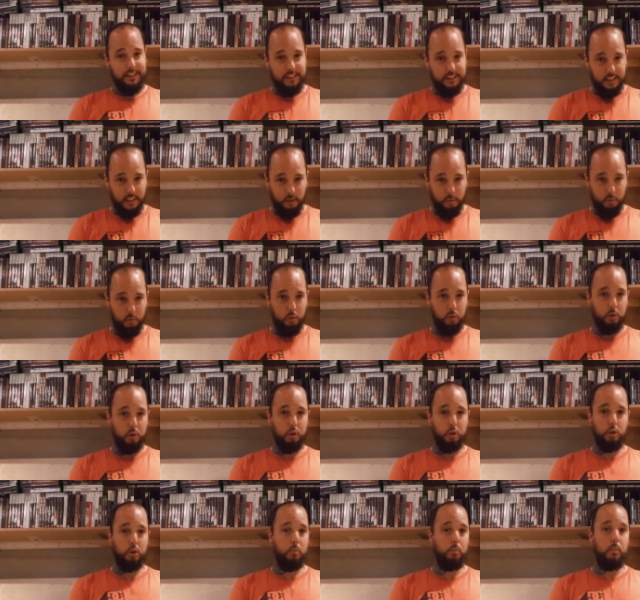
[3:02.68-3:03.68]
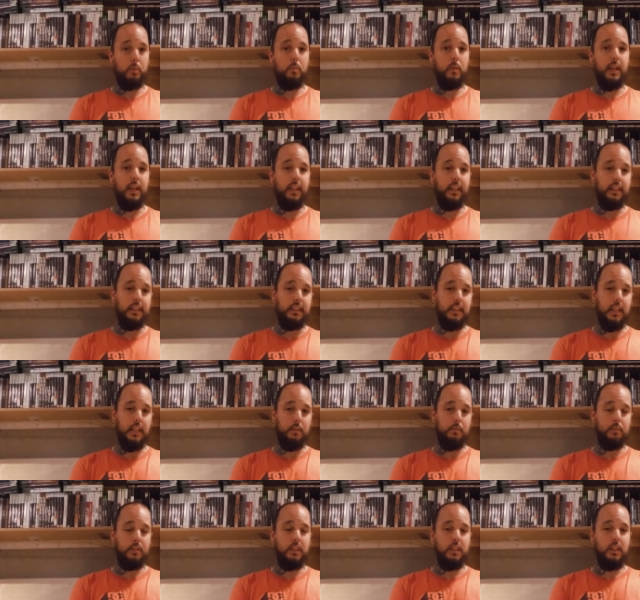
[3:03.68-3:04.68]
unstable, you shouldn't be playing these
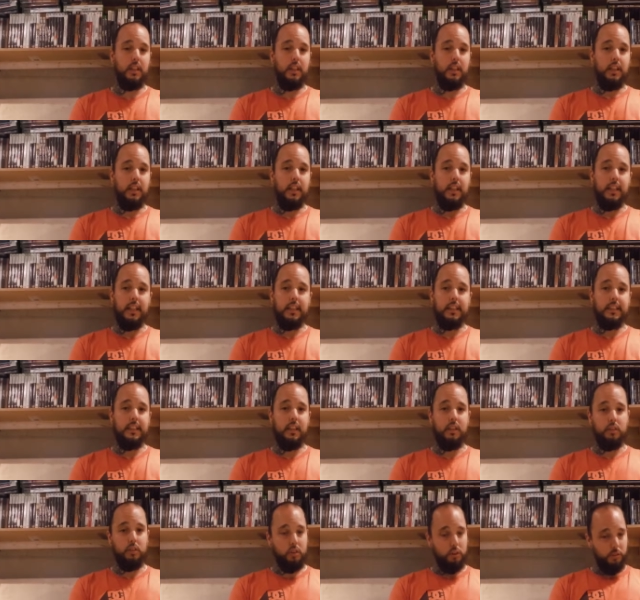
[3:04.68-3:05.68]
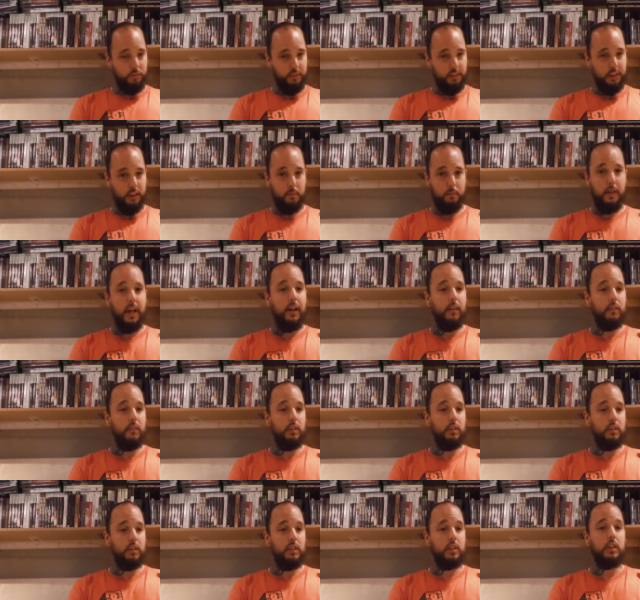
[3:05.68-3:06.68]
games, and that's down to obviously the
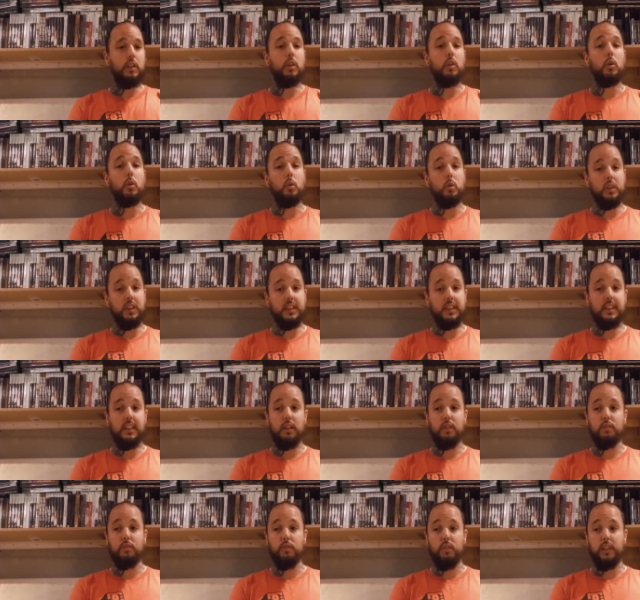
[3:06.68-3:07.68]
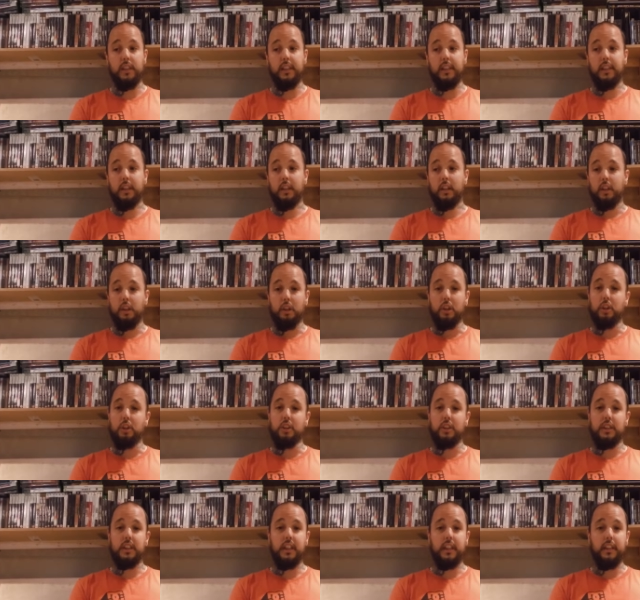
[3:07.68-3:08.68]
parents or yourself. Really, you
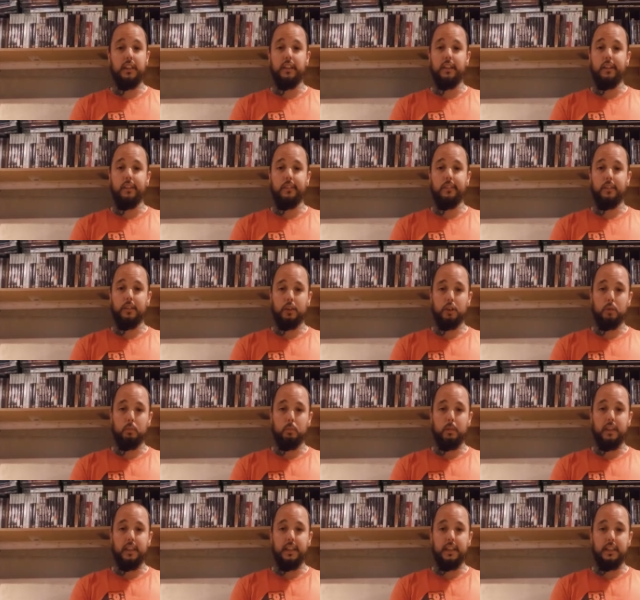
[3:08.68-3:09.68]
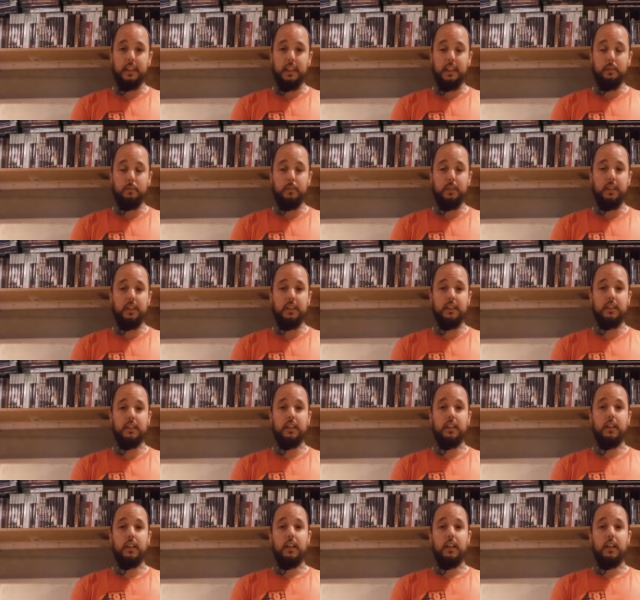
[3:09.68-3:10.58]
should say no. I shouldn't play this game because,